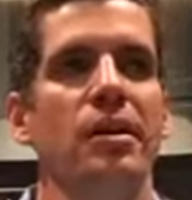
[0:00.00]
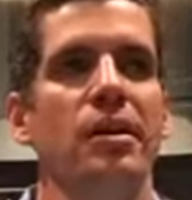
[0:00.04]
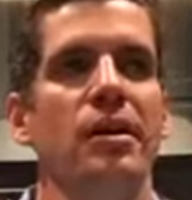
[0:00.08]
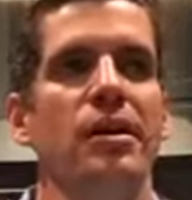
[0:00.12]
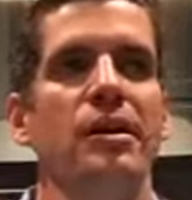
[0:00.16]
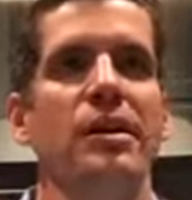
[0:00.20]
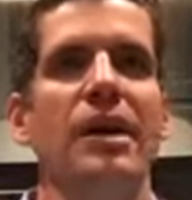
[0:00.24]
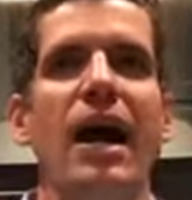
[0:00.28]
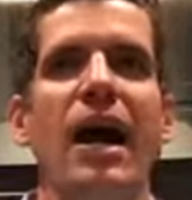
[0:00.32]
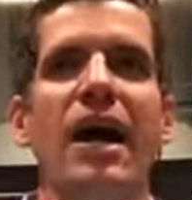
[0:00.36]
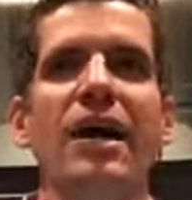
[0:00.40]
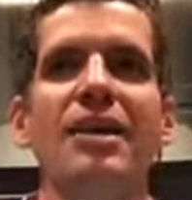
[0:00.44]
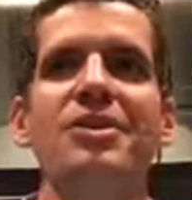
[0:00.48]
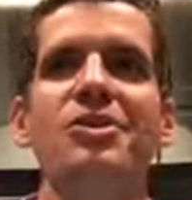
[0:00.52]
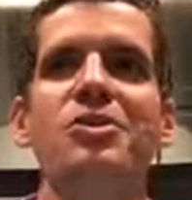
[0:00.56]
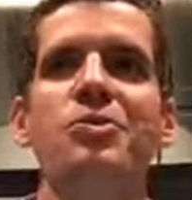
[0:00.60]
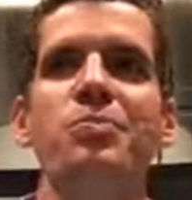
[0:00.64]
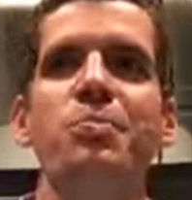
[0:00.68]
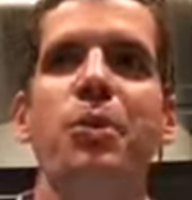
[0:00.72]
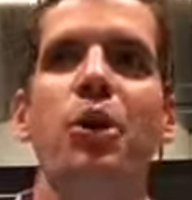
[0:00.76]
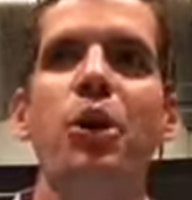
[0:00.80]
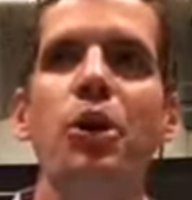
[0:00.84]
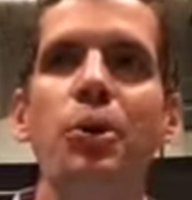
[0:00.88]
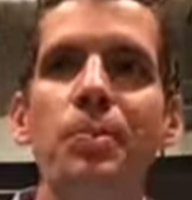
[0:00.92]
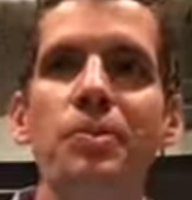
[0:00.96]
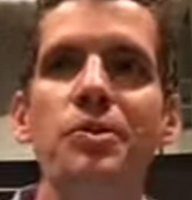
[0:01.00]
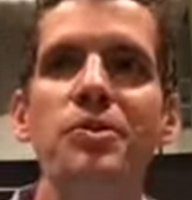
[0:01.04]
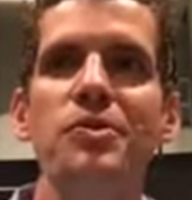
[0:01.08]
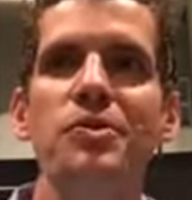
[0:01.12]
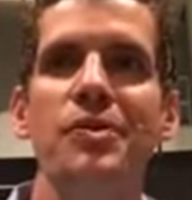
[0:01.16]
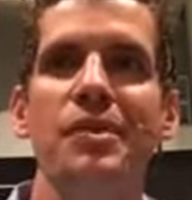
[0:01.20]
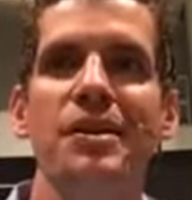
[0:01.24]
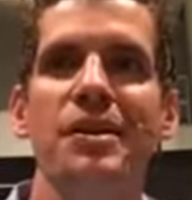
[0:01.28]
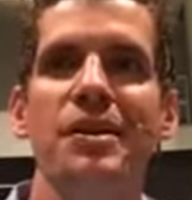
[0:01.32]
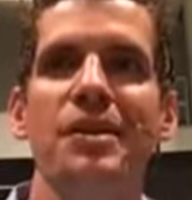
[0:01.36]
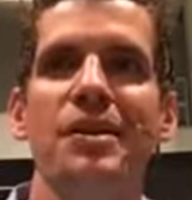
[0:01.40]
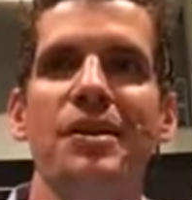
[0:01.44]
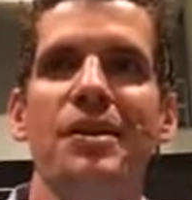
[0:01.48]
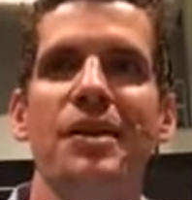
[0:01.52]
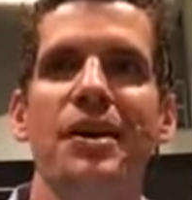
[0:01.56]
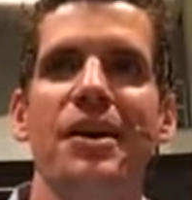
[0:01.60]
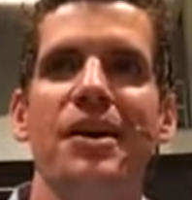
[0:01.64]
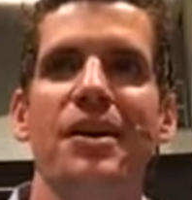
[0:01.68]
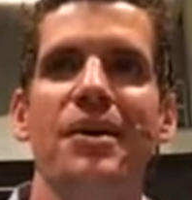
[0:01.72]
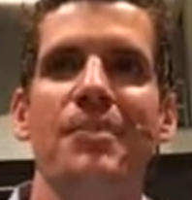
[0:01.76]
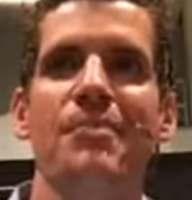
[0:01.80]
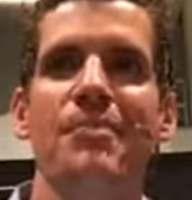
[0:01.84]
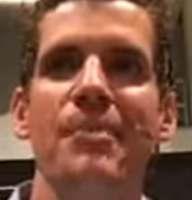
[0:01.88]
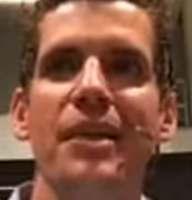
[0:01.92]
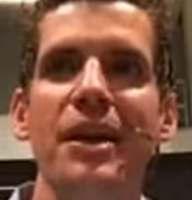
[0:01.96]
God has purposely
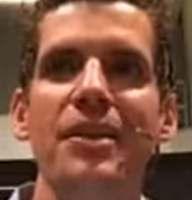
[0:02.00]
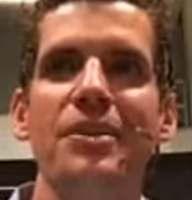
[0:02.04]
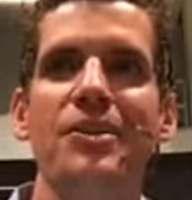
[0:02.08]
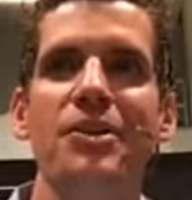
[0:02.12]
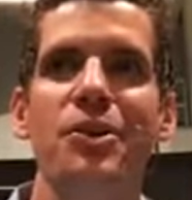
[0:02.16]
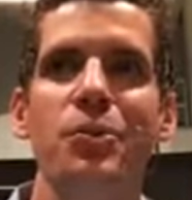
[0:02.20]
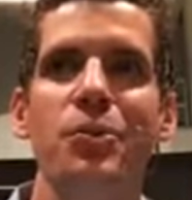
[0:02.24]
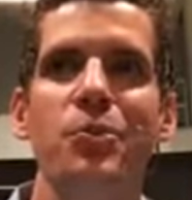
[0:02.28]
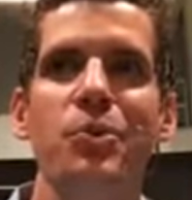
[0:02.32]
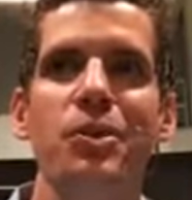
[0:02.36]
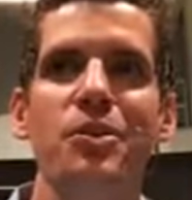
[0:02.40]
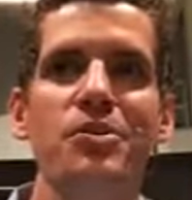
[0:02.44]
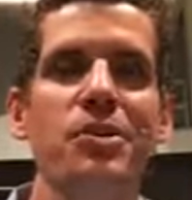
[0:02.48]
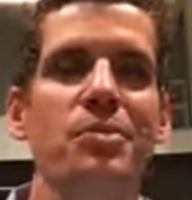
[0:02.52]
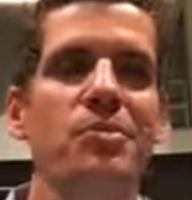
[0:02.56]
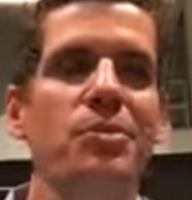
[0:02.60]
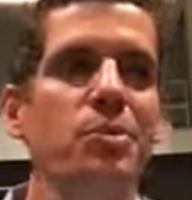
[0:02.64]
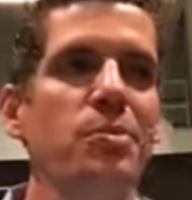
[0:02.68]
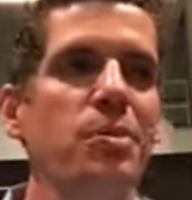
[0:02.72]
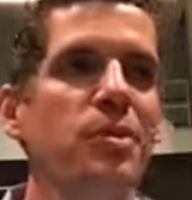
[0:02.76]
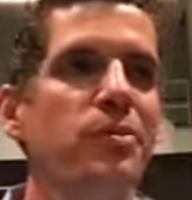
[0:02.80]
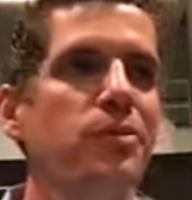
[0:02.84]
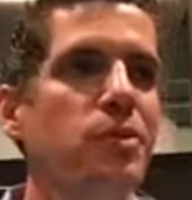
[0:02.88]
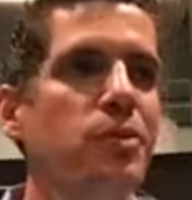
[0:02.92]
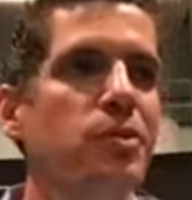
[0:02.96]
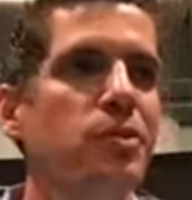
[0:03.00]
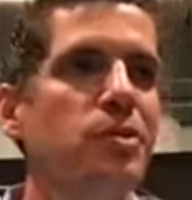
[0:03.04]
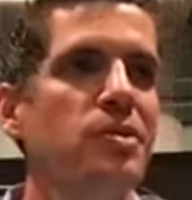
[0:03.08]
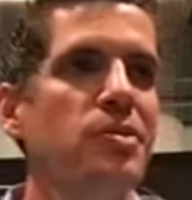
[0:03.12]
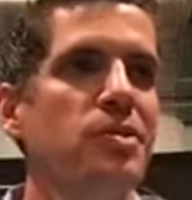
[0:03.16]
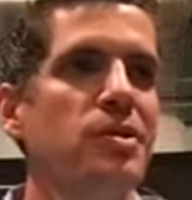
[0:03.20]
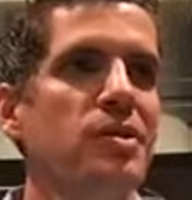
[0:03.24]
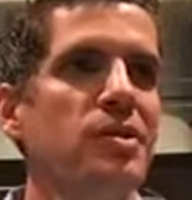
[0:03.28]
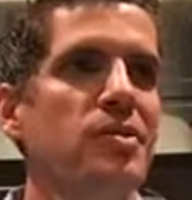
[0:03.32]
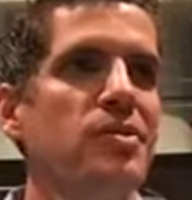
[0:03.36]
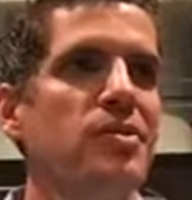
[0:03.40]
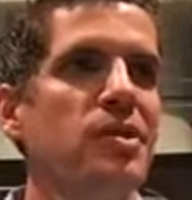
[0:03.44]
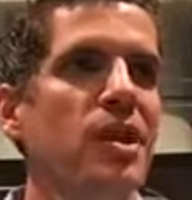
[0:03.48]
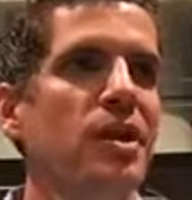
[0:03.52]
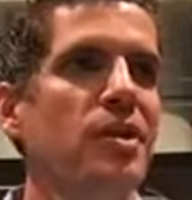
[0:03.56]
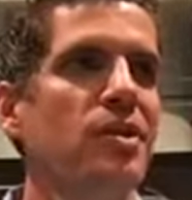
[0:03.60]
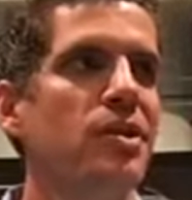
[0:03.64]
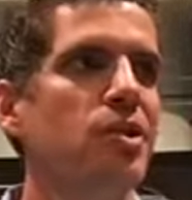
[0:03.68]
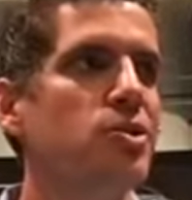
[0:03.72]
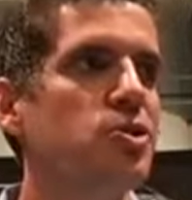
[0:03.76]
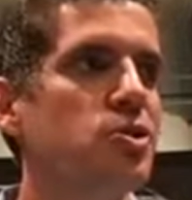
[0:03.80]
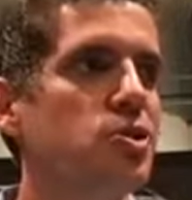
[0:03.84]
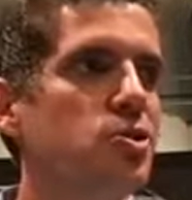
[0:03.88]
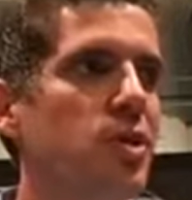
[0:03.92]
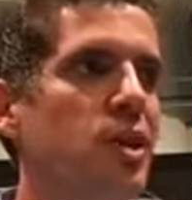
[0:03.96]
made their wisdom to be foolishness and
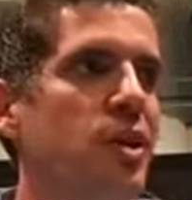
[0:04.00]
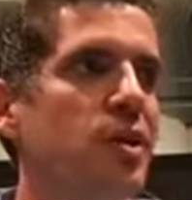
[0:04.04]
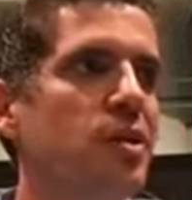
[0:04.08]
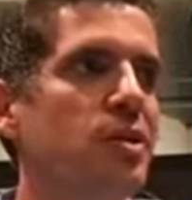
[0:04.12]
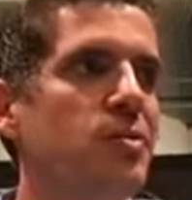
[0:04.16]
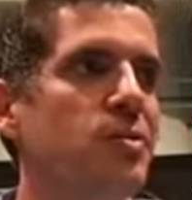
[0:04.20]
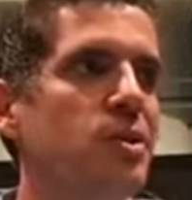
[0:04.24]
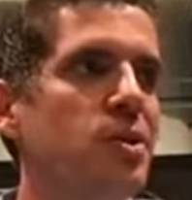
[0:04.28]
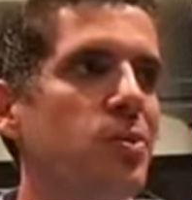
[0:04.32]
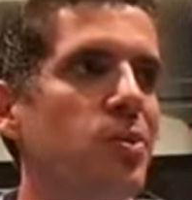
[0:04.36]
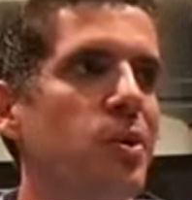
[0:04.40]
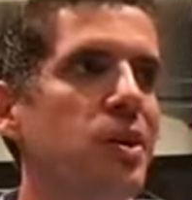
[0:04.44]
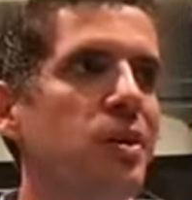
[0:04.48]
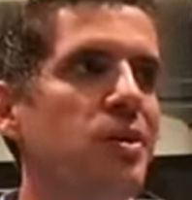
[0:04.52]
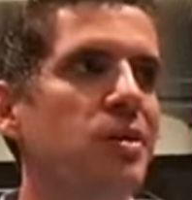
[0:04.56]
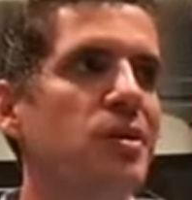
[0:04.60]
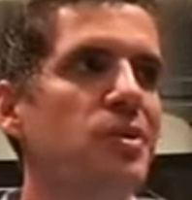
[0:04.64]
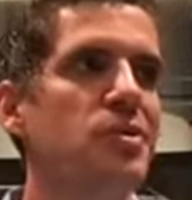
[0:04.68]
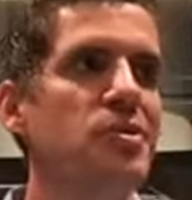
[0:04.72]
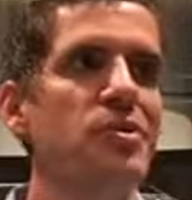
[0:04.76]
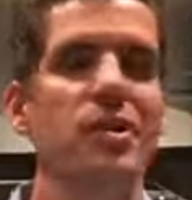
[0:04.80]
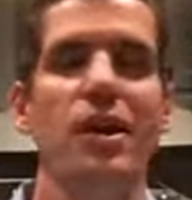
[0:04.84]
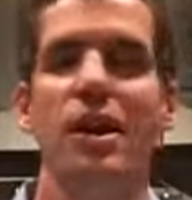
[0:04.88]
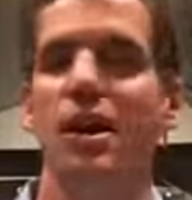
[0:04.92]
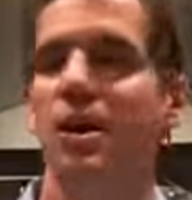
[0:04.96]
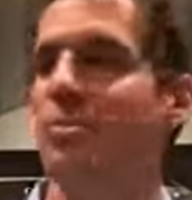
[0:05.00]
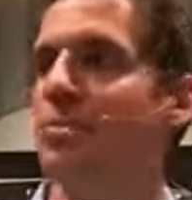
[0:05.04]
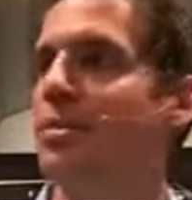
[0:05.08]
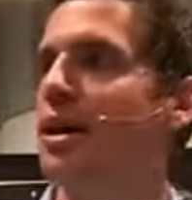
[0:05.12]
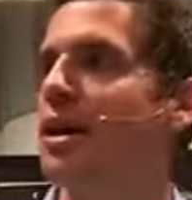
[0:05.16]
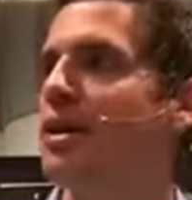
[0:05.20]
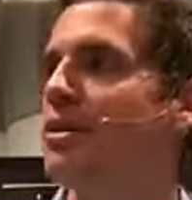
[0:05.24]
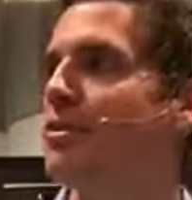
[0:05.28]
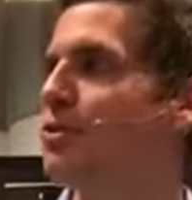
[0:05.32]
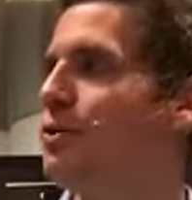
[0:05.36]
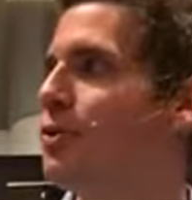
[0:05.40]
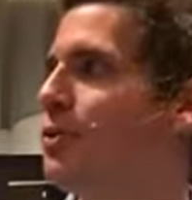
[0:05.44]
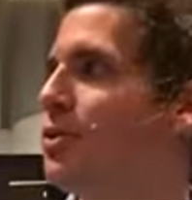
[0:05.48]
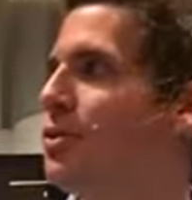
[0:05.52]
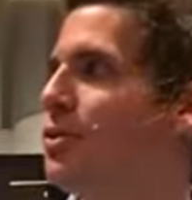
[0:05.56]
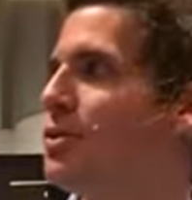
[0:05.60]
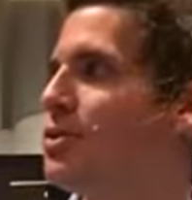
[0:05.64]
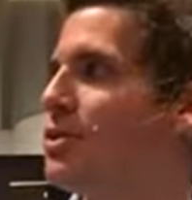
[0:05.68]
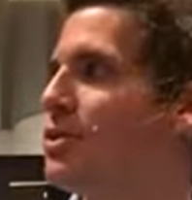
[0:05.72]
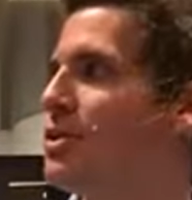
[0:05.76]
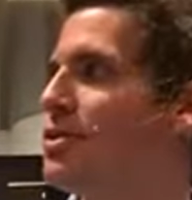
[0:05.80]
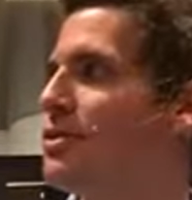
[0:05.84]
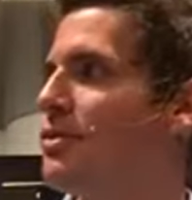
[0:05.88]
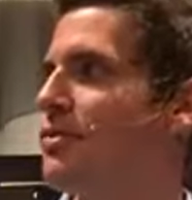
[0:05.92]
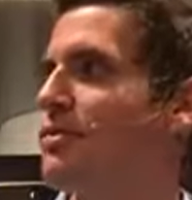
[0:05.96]
their strength to be weakness by the
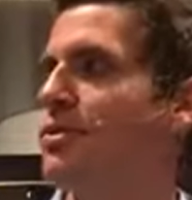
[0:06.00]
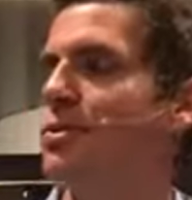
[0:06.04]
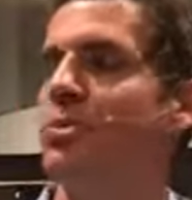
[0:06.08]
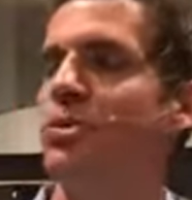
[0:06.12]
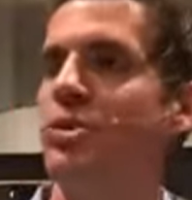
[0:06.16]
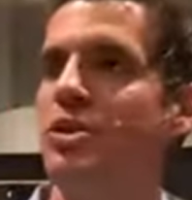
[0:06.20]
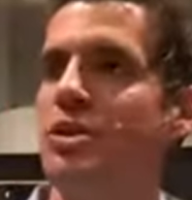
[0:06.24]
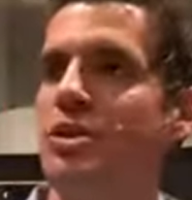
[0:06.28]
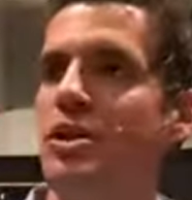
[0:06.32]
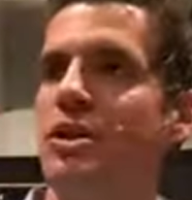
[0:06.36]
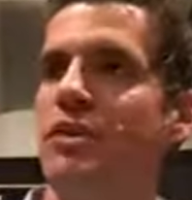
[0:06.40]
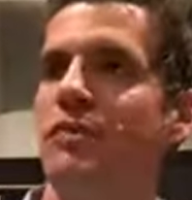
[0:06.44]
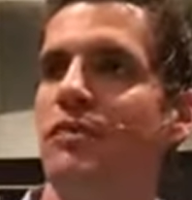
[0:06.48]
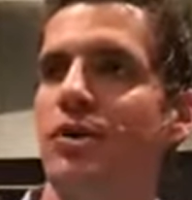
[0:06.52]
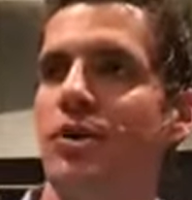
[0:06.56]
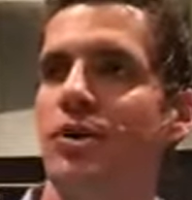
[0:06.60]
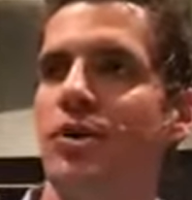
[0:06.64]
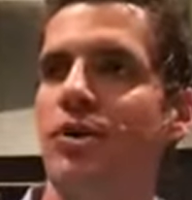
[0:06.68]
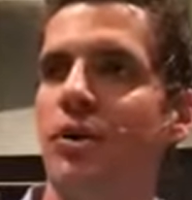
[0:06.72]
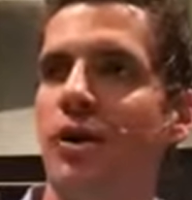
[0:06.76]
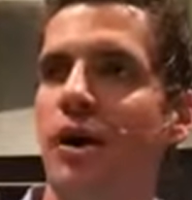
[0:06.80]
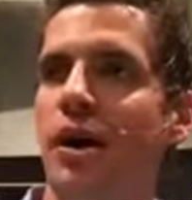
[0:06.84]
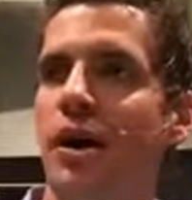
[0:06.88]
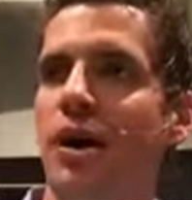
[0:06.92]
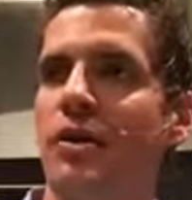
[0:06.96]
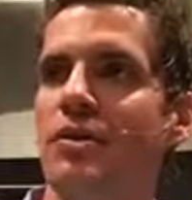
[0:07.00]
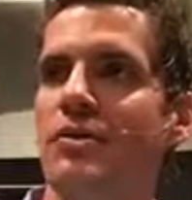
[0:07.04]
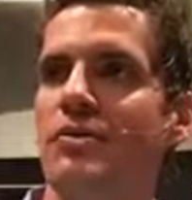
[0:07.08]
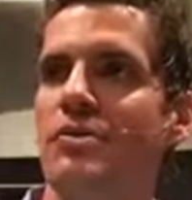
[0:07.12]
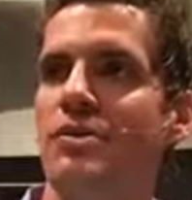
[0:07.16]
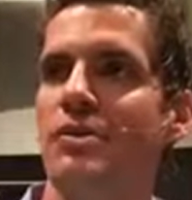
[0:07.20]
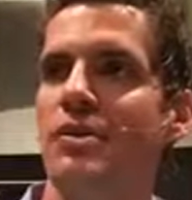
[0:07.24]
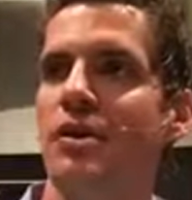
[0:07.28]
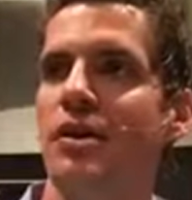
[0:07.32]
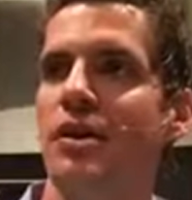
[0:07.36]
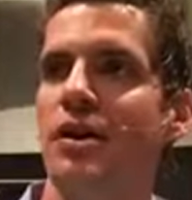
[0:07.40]
foolishness of the preaching of the cross,